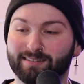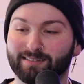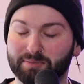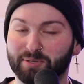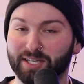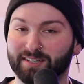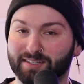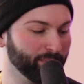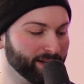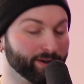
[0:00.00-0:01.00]
it's pretty good.
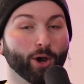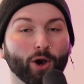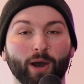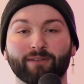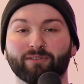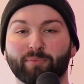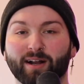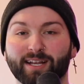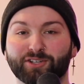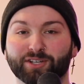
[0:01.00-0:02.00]
But no,
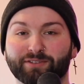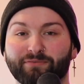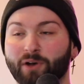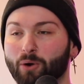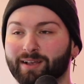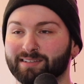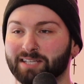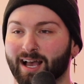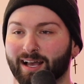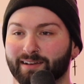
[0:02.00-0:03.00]
everybody just focused
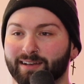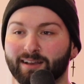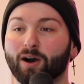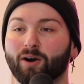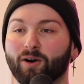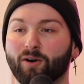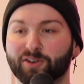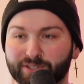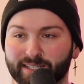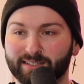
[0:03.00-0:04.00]
on, oh,
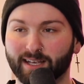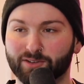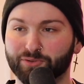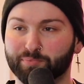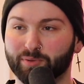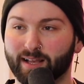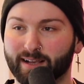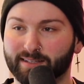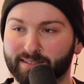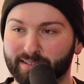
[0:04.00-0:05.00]
she said Triple
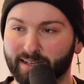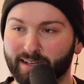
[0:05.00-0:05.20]
X.